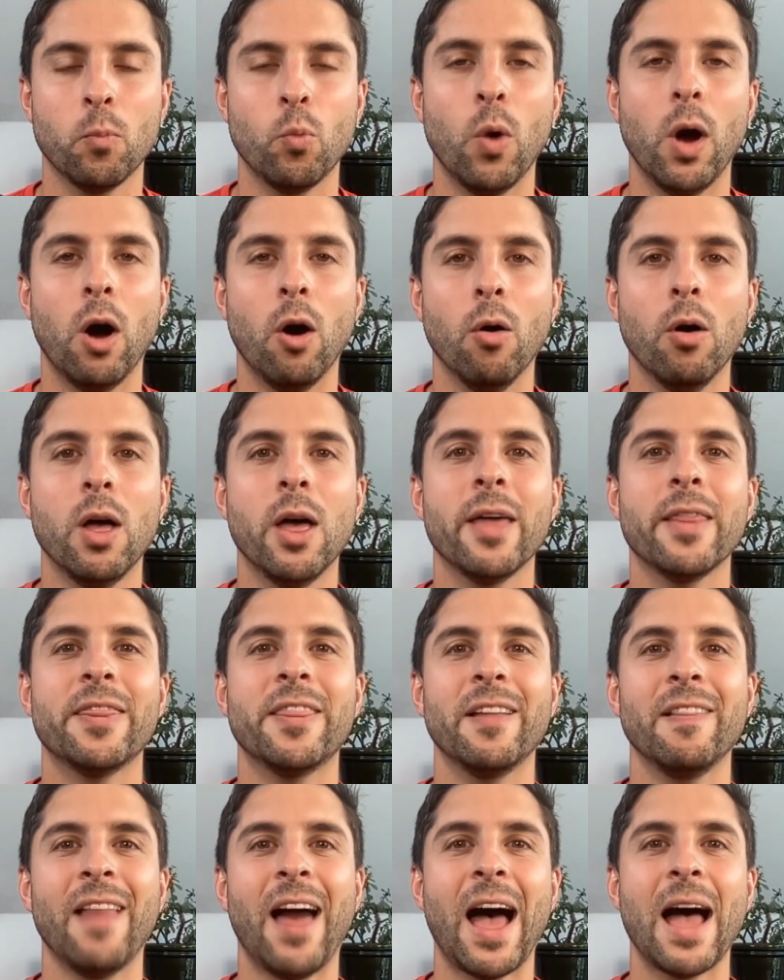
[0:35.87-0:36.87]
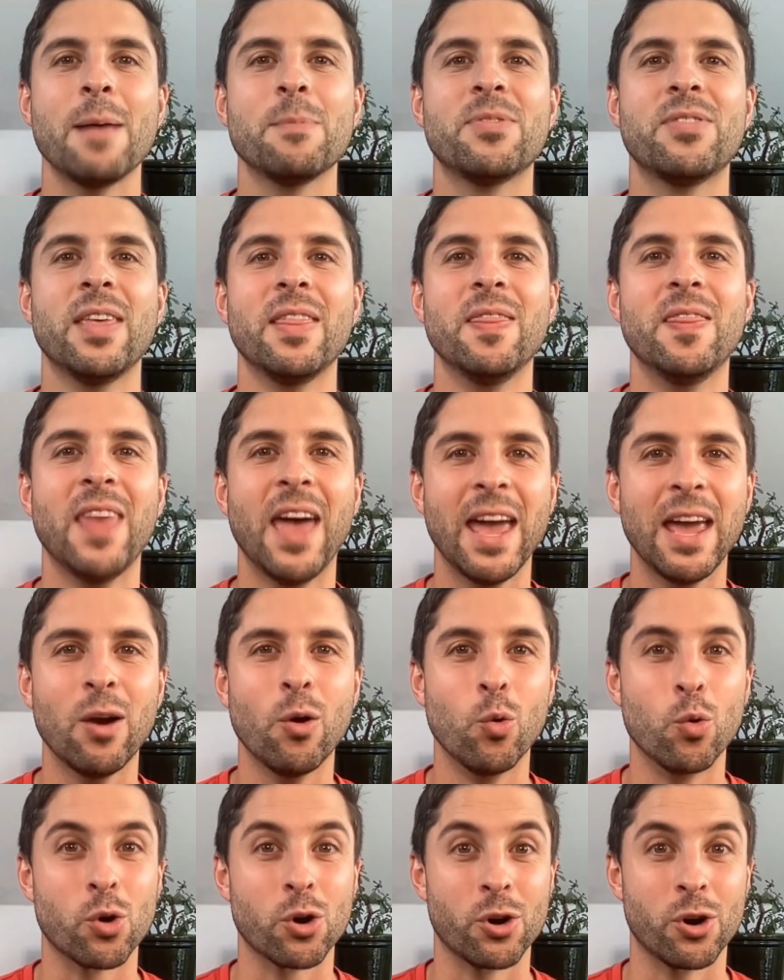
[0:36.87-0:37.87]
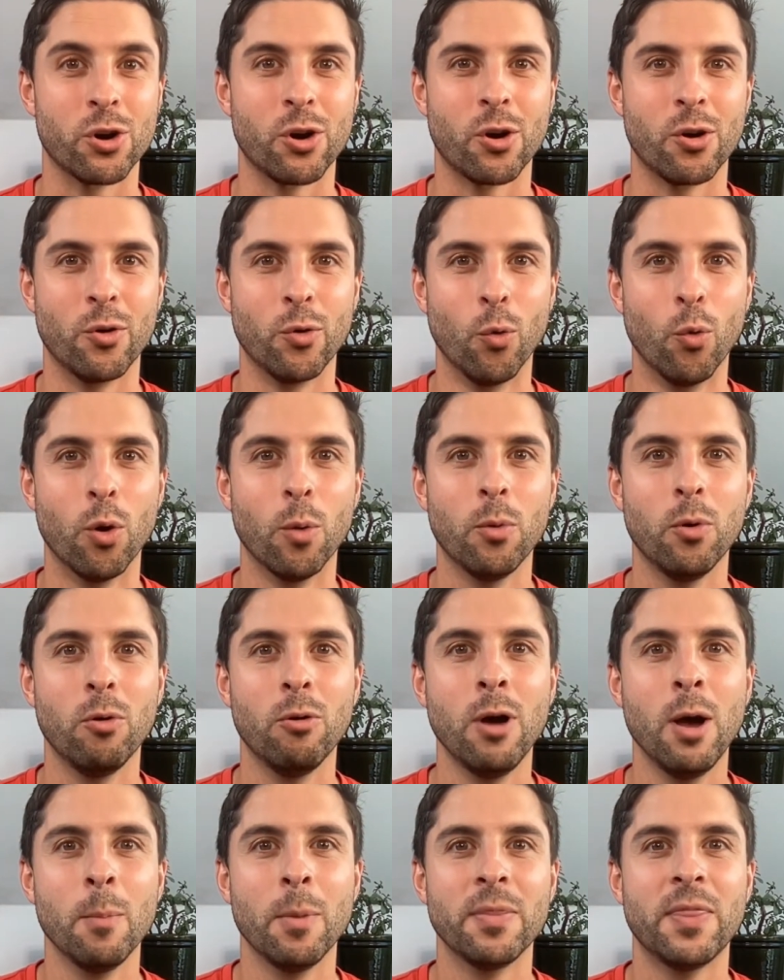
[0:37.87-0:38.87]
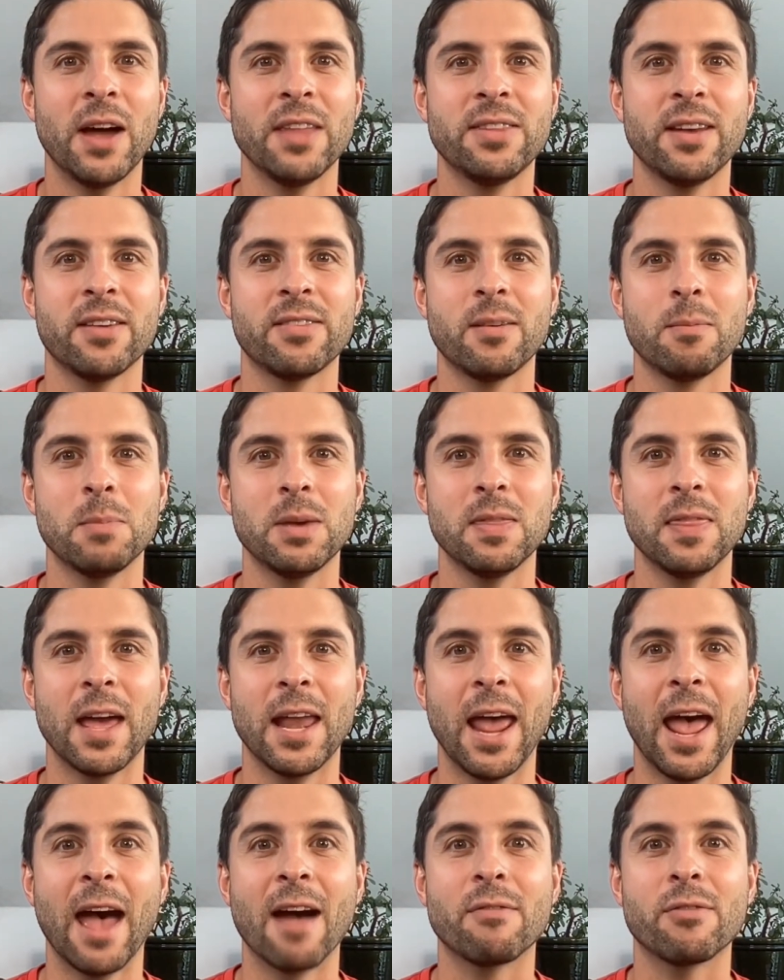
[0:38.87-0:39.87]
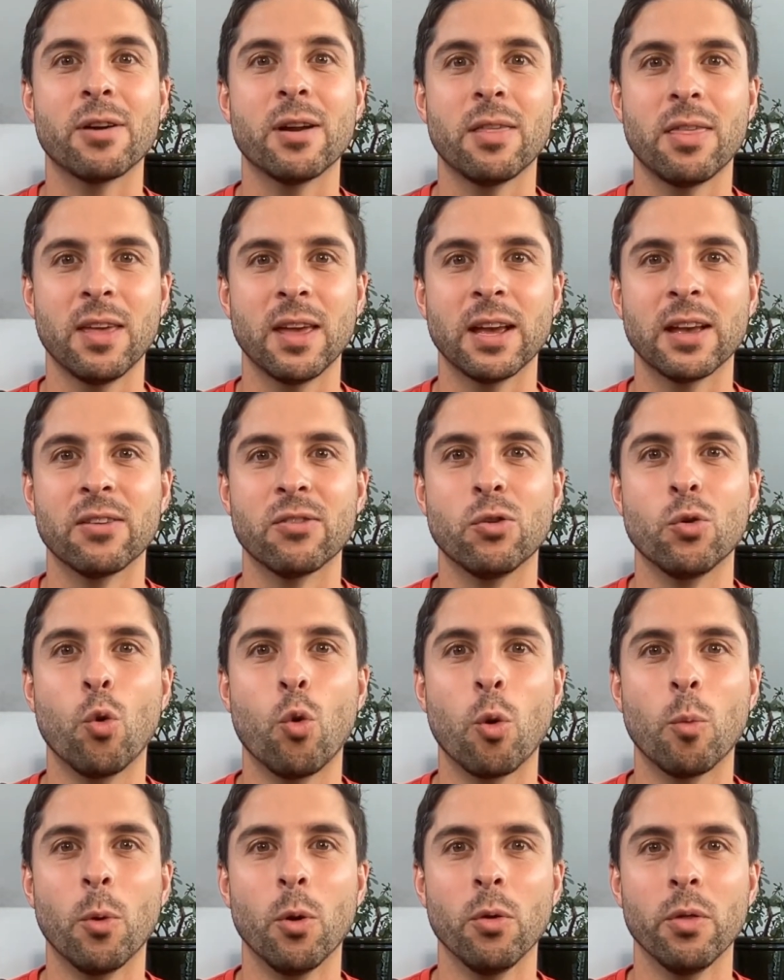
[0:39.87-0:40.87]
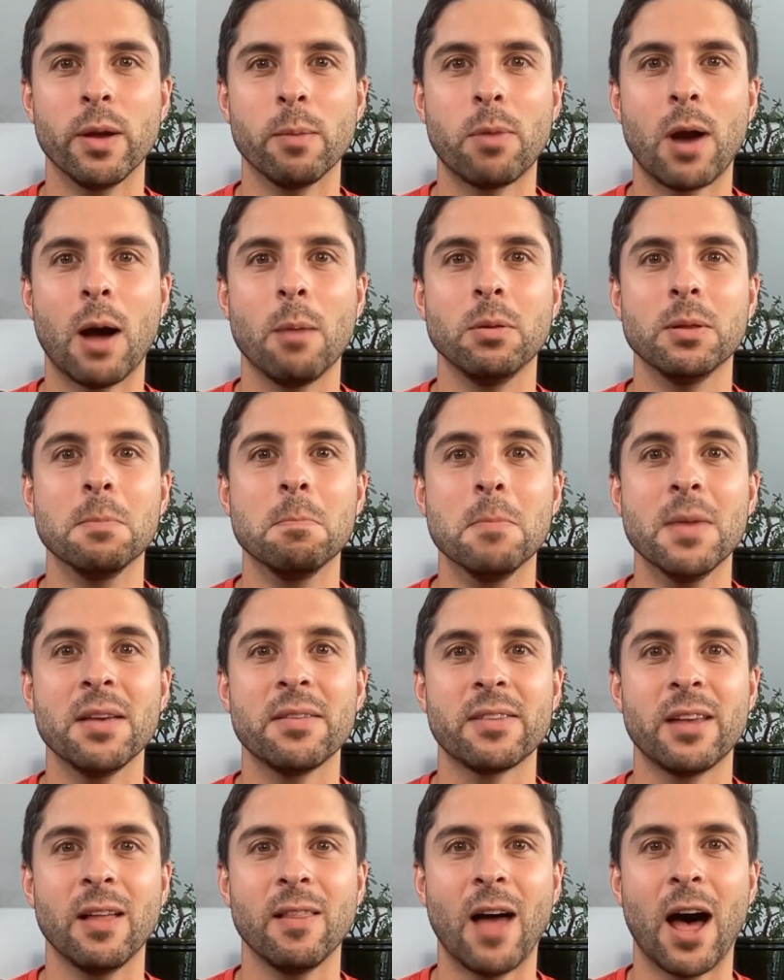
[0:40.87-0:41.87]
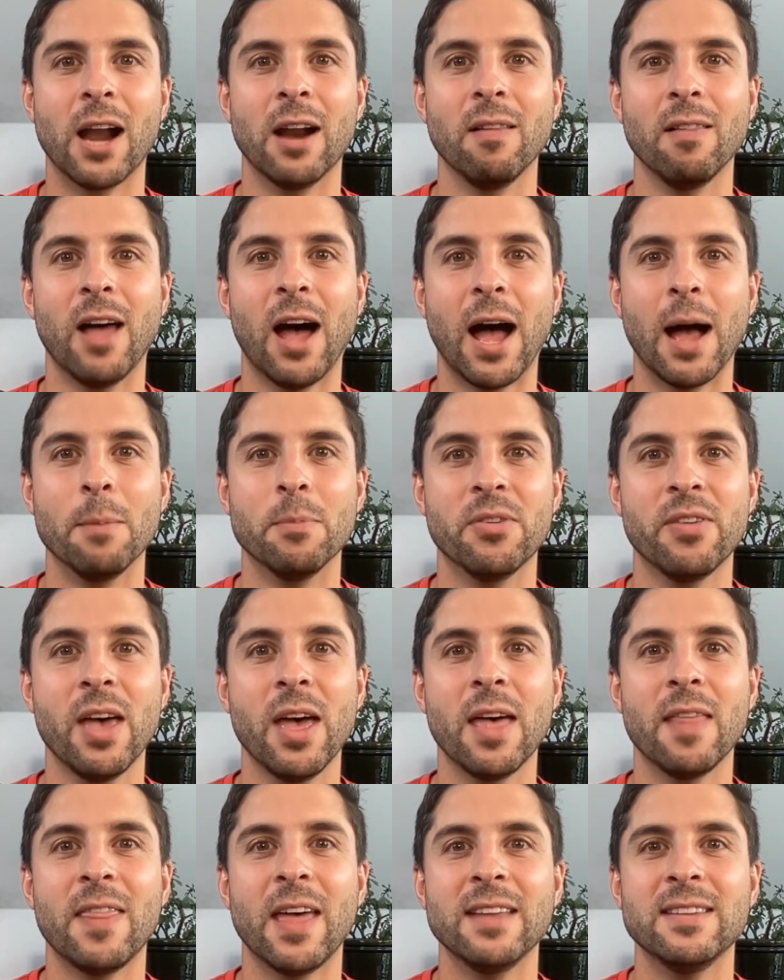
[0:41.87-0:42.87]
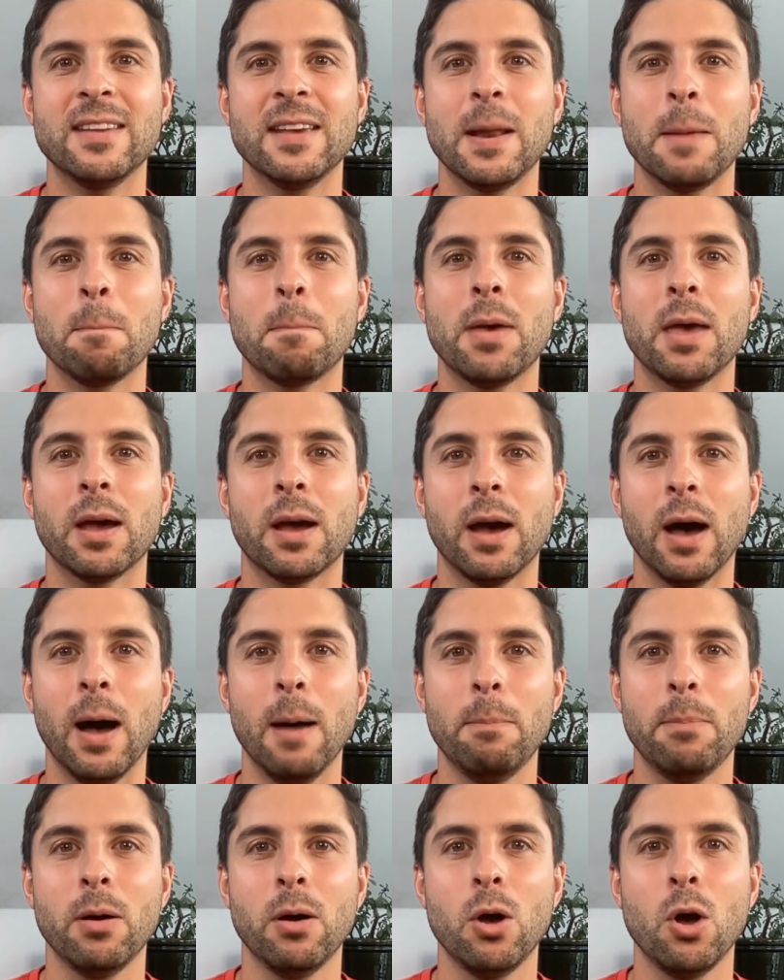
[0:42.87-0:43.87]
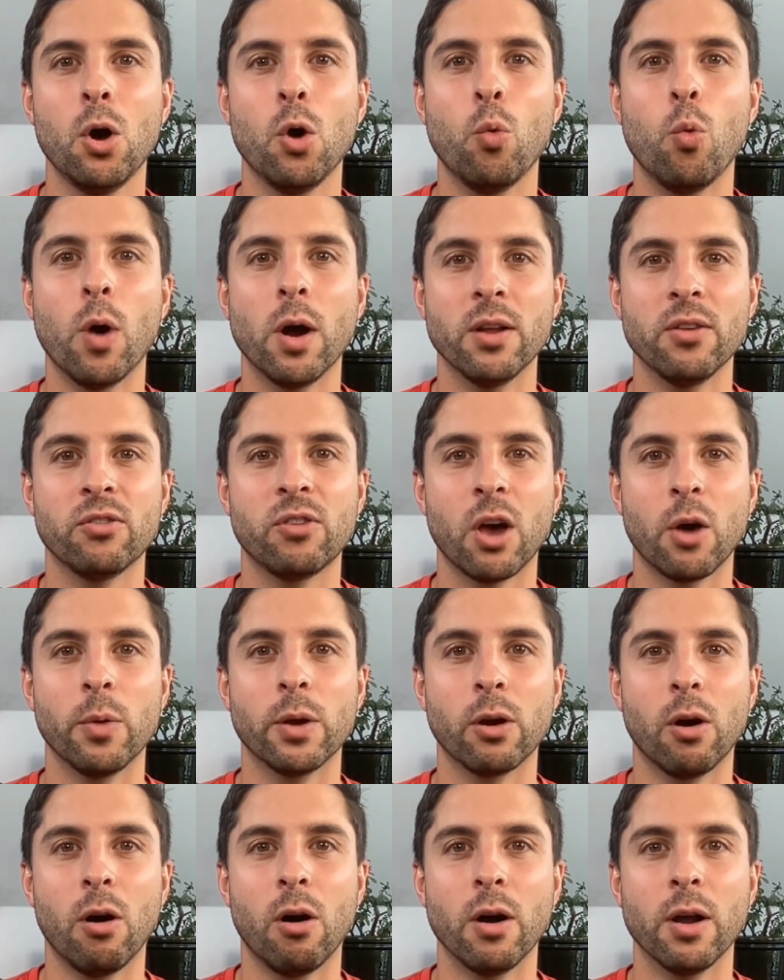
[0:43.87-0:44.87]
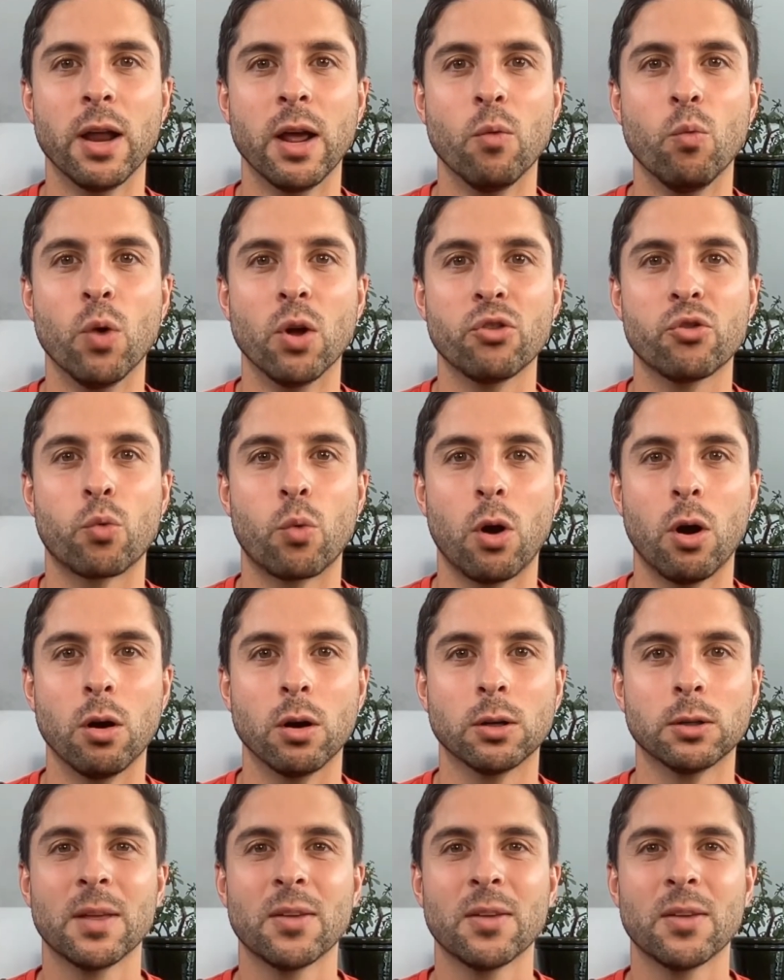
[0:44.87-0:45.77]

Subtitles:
Well, the labs that they ordered are normal, but that doesn't mean that everything is normal. They probably missed a lot of labs that didn't pick up what is going on and what's wrong.